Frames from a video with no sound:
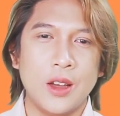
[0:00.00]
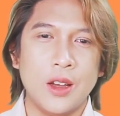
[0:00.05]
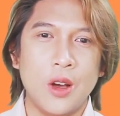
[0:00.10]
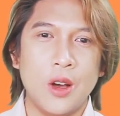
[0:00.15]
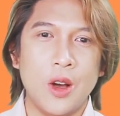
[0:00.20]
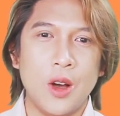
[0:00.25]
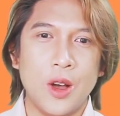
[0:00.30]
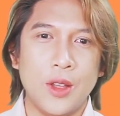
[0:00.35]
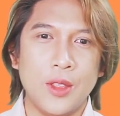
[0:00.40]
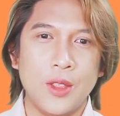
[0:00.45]

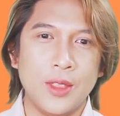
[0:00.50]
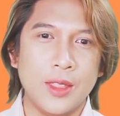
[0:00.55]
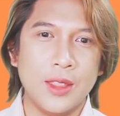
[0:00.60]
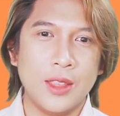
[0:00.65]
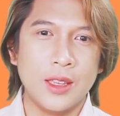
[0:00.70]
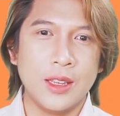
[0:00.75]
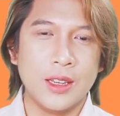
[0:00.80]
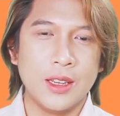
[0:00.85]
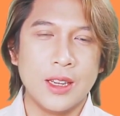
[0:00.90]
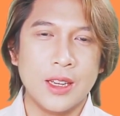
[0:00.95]
on
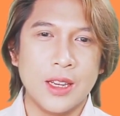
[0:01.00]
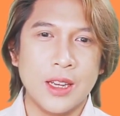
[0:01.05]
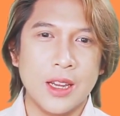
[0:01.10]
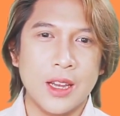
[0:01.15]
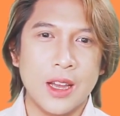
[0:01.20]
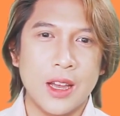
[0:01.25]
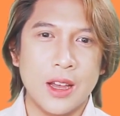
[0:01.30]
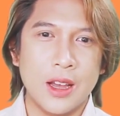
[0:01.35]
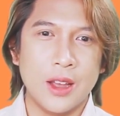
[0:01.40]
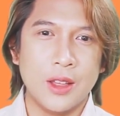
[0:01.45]

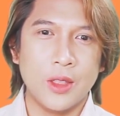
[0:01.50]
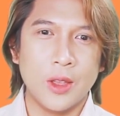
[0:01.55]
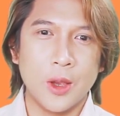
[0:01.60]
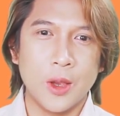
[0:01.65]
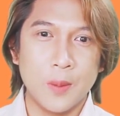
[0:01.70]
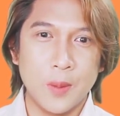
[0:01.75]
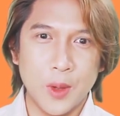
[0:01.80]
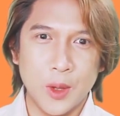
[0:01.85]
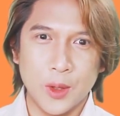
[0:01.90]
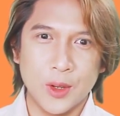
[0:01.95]
the
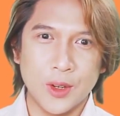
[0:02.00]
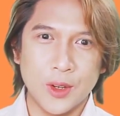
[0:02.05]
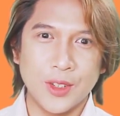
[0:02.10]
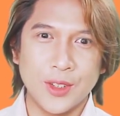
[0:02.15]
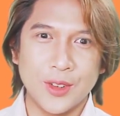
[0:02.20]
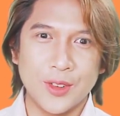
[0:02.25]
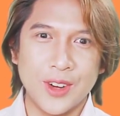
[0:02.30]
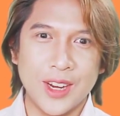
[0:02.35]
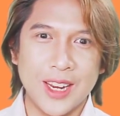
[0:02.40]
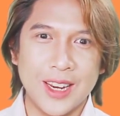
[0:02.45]
computer
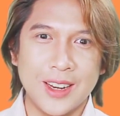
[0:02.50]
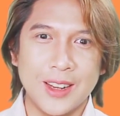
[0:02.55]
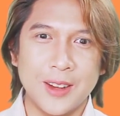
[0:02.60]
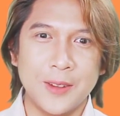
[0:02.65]
screen.